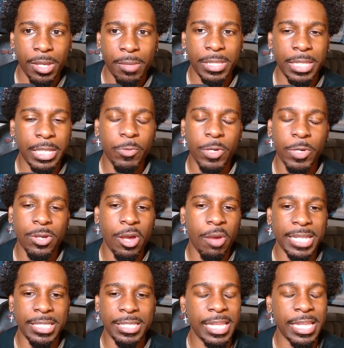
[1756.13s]
But then when you go
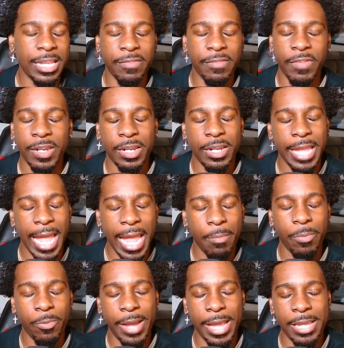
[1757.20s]
back to thinking of it in a
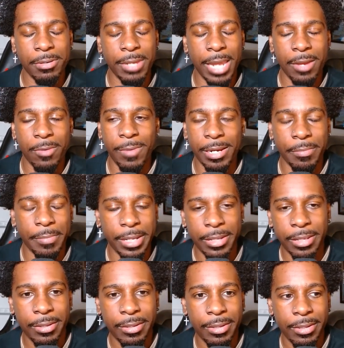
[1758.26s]
camp way, you're like, wait a
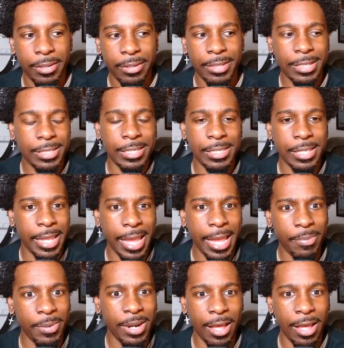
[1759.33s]
minute, this isn't
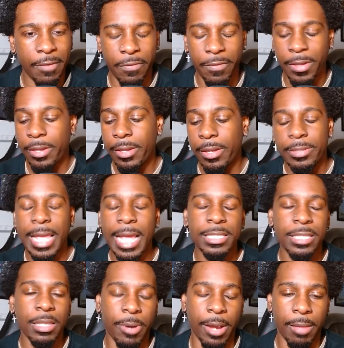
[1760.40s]
camp enough. That's the
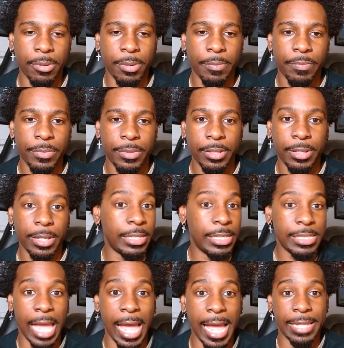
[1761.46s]
problem. At least
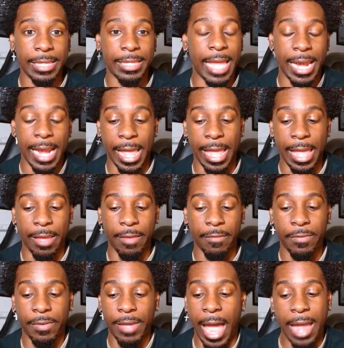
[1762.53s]
I have.
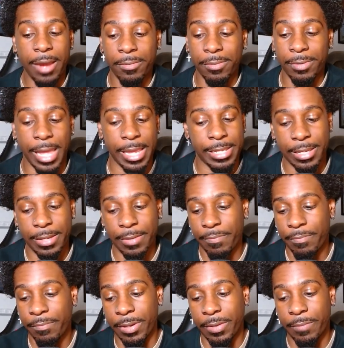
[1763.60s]
I don't like it,
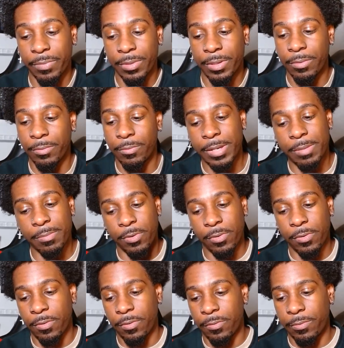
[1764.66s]
but we
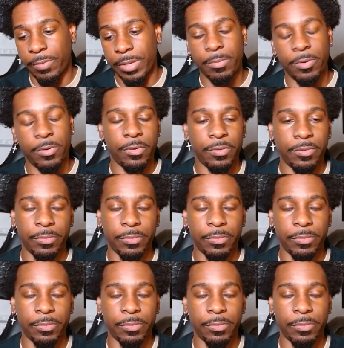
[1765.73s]
move.